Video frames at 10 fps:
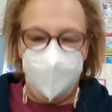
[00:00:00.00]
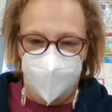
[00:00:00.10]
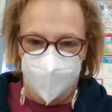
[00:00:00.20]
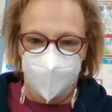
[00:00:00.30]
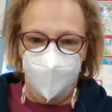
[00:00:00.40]

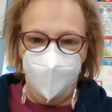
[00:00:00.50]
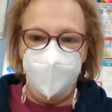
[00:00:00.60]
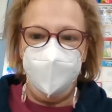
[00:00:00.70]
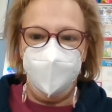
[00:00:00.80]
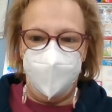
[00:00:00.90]
days of the
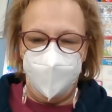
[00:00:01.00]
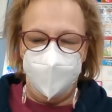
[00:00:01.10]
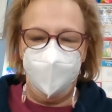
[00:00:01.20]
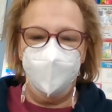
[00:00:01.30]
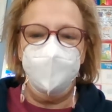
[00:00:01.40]
week, days
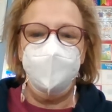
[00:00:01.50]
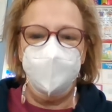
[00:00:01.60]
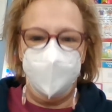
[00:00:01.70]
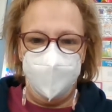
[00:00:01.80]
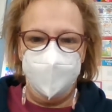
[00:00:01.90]
of the
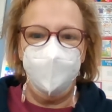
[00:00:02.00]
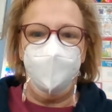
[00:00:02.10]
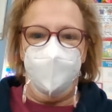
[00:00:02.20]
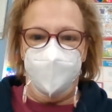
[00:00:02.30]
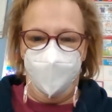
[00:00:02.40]
week, days of the
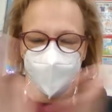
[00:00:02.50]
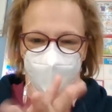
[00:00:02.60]
week.